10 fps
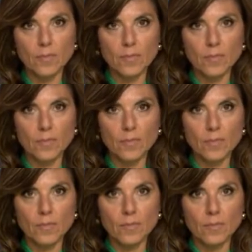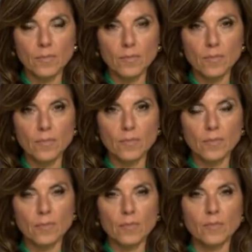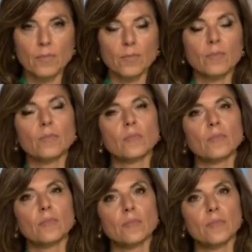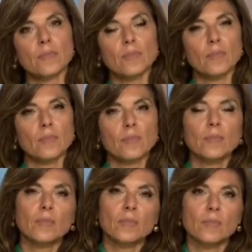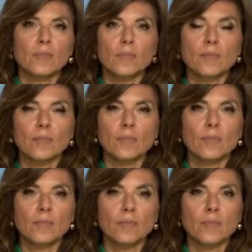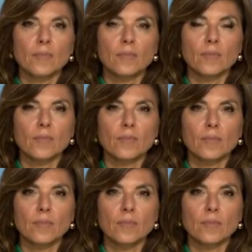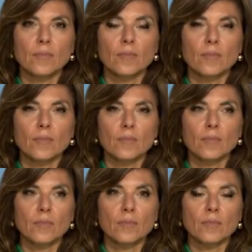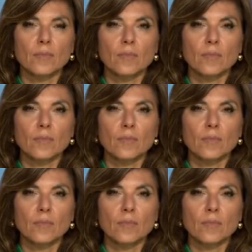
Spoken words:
The person shown says nothing.